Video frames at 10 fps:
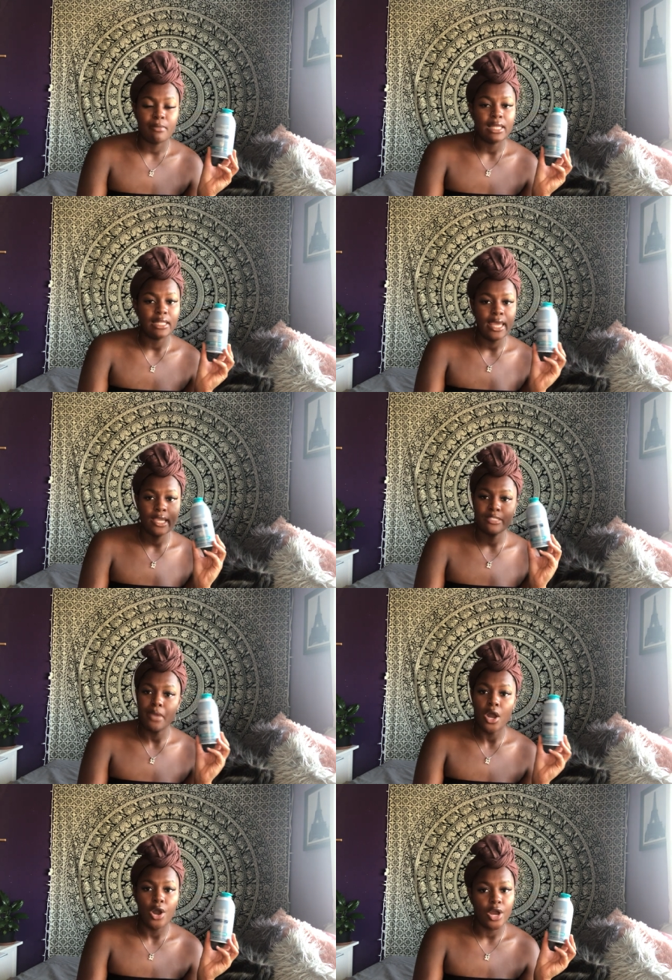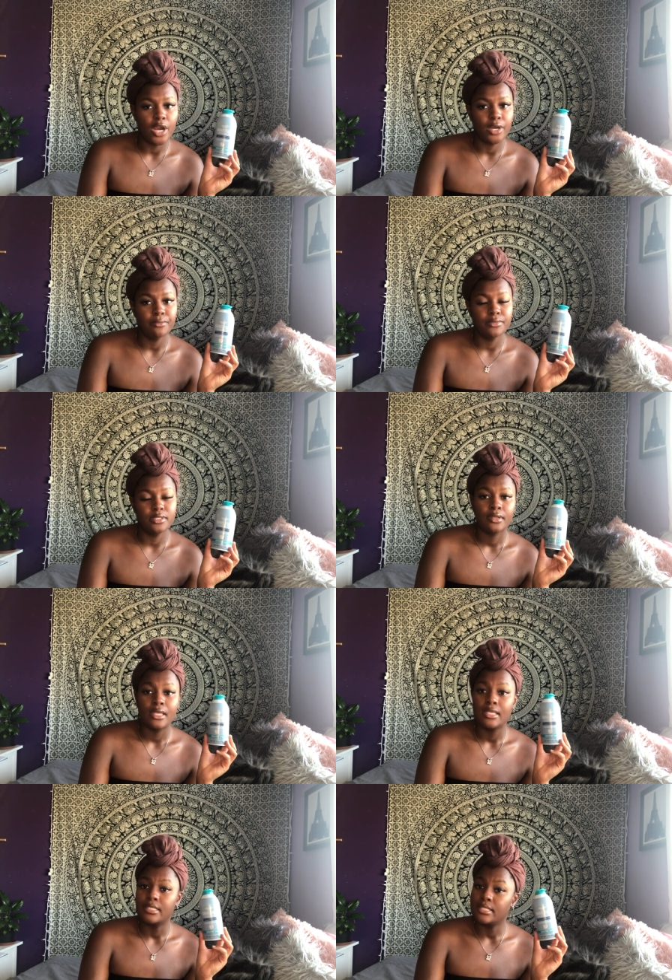My legs, my arms,
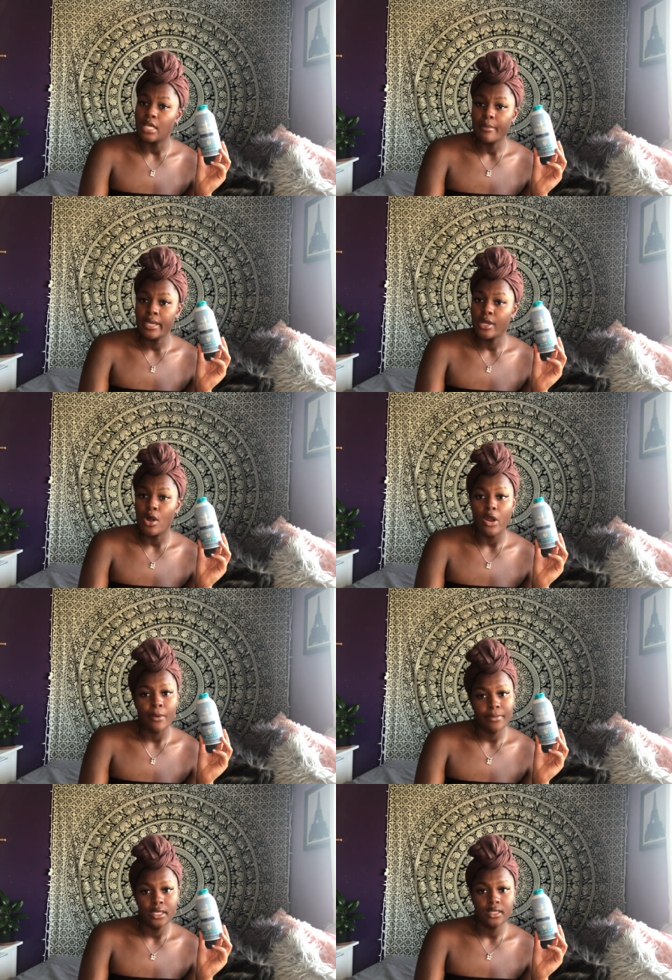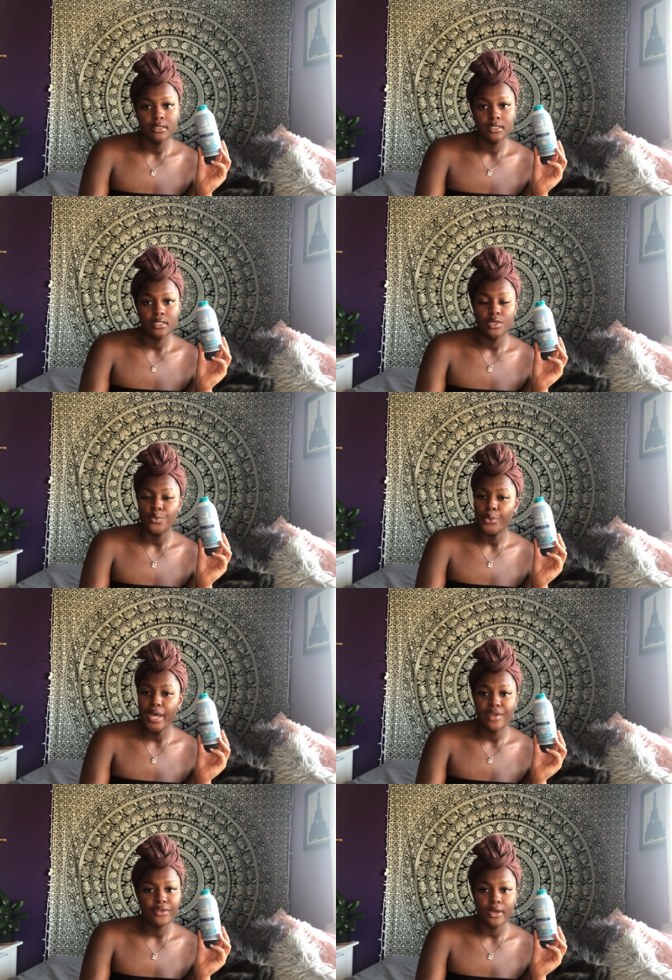stomach, armpits,
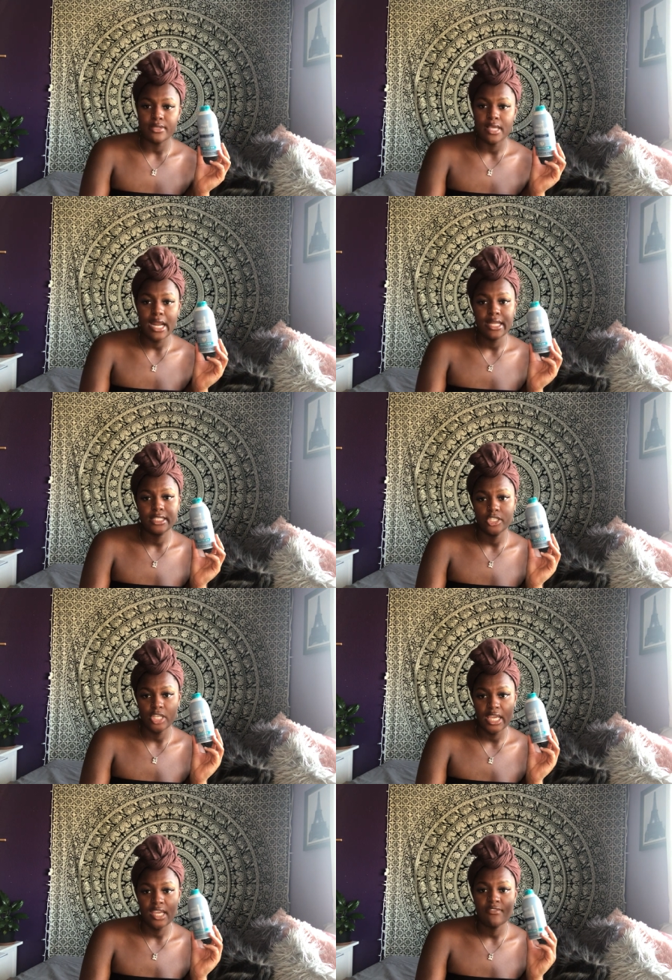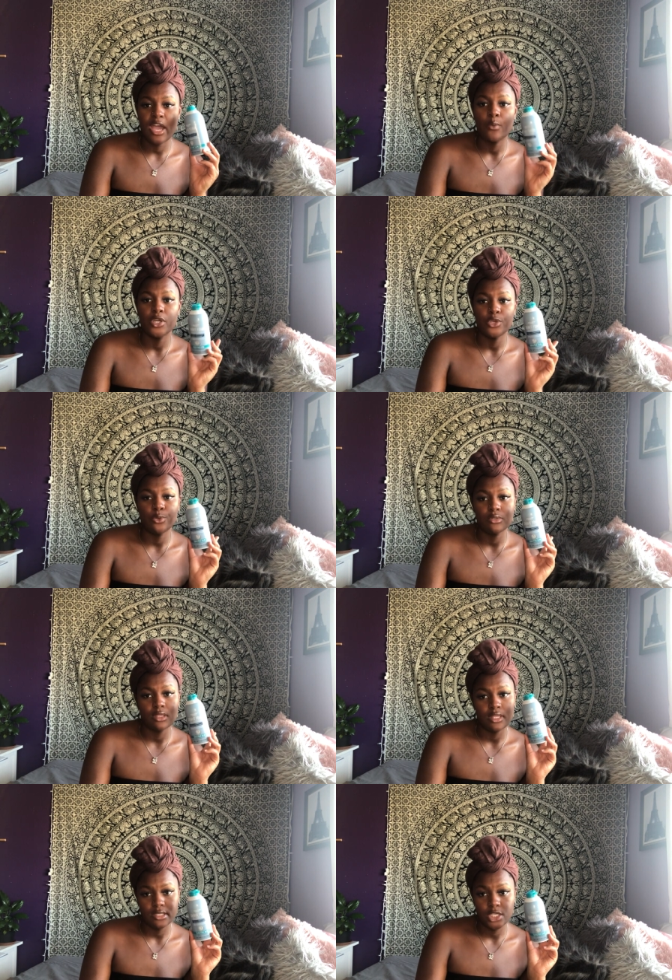whatever else that I need to shave, I will use
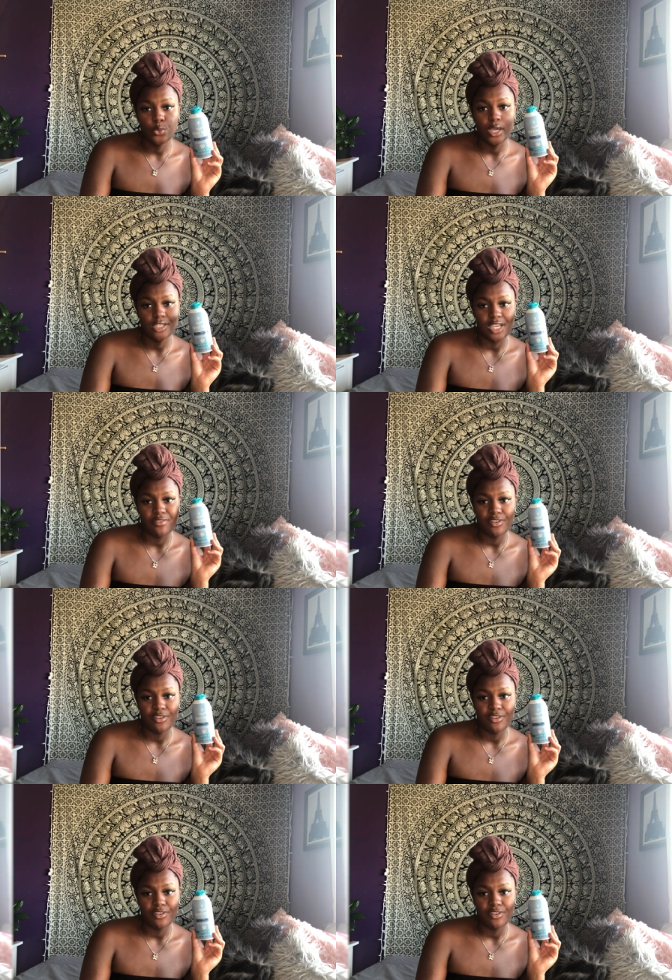this Equate shaving